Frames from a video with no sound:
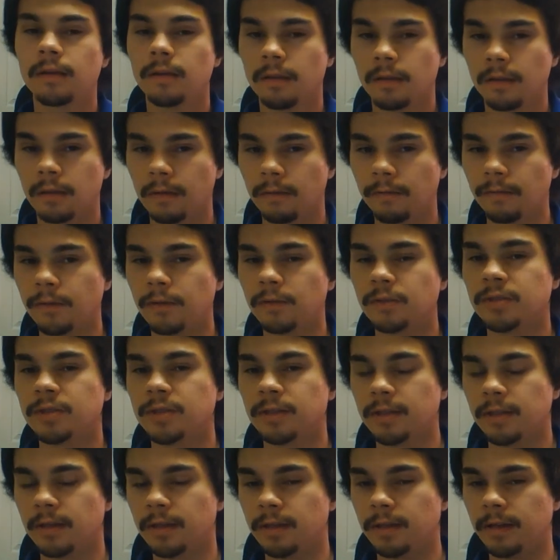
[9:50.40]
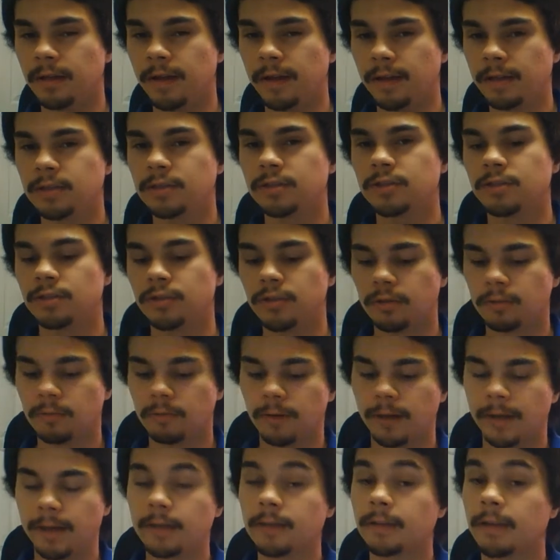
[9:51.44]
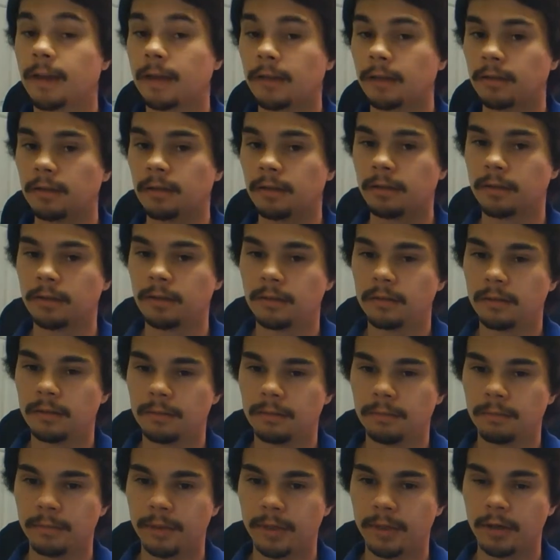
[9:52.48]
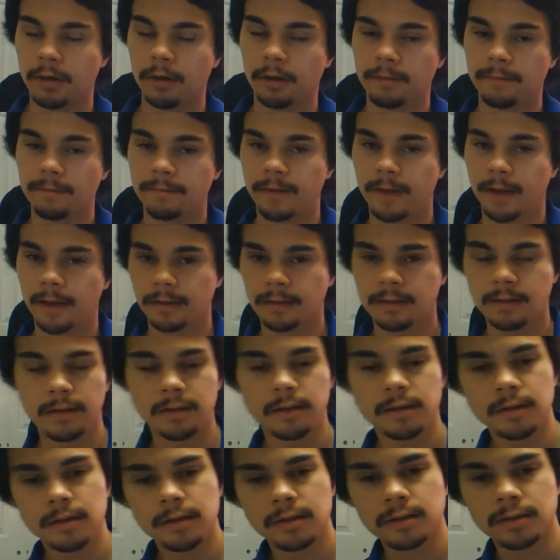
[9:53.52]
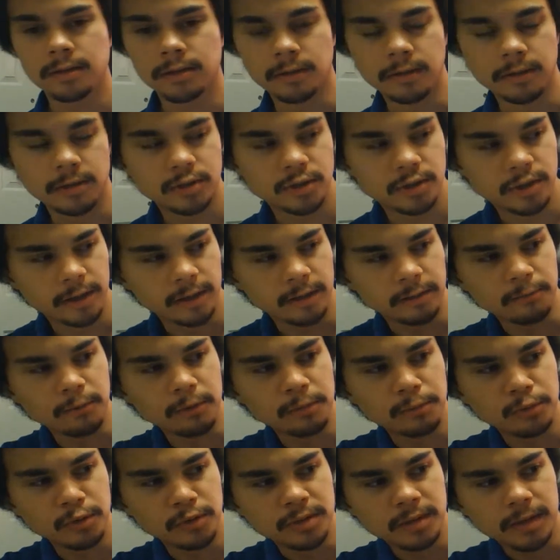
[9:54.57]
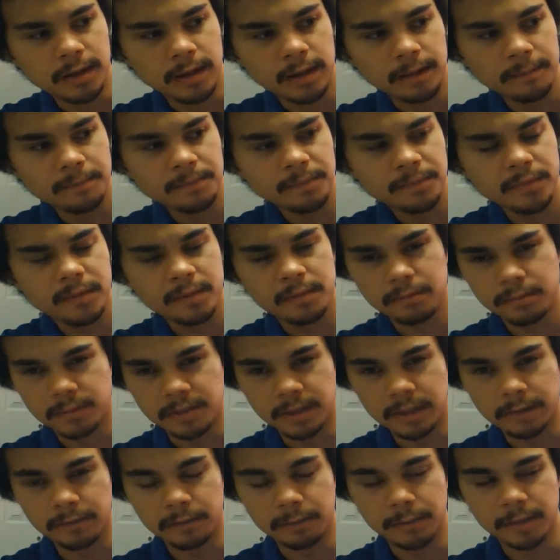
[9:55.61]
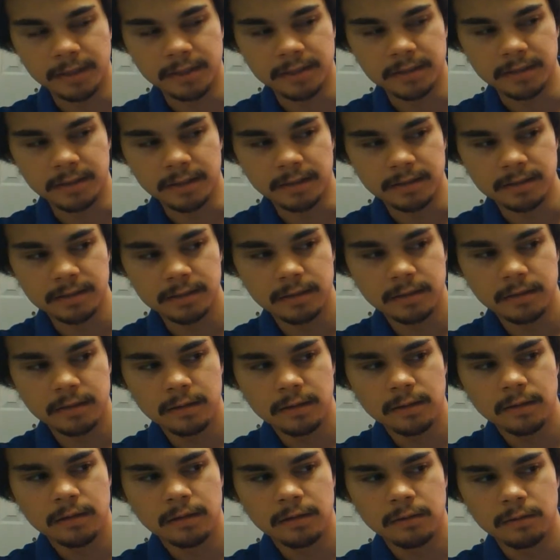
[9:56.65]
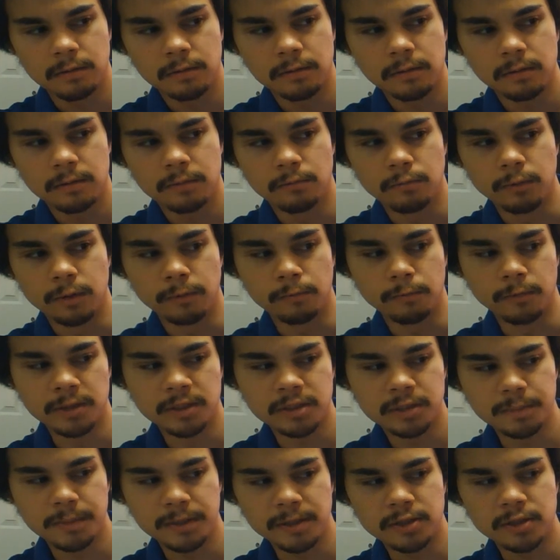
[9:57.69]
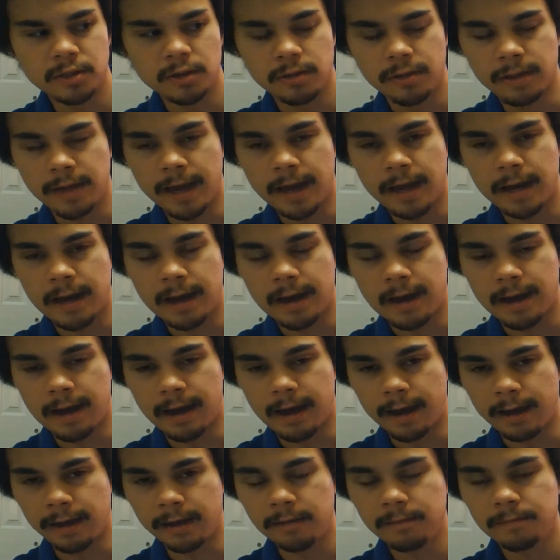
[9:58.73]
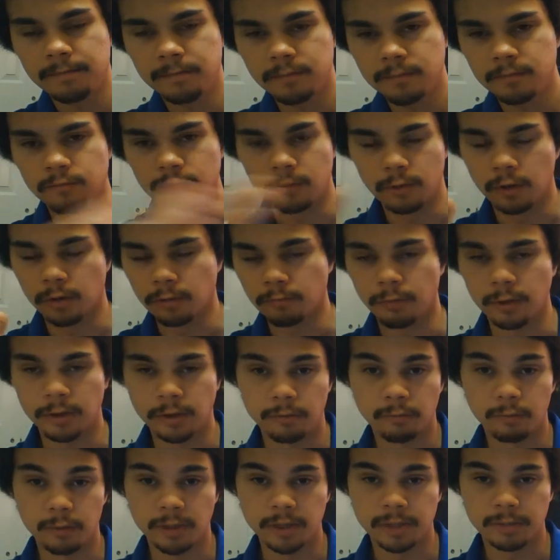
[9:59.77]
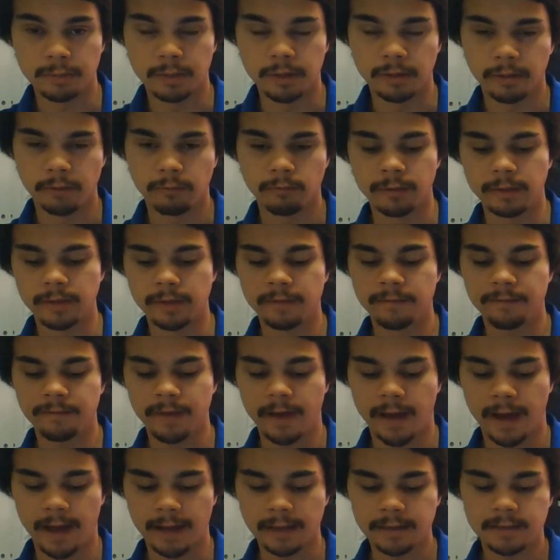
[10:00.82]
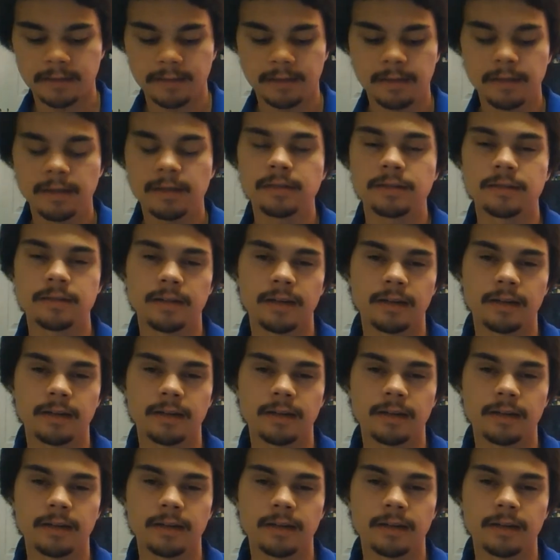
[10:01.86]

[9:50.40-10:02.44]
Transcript: If you said yes, you're right. That could be our effect. So let's check it one more time, see if it makes sense. When wind speeds are that high, or when the wind's blowing really fast. Does that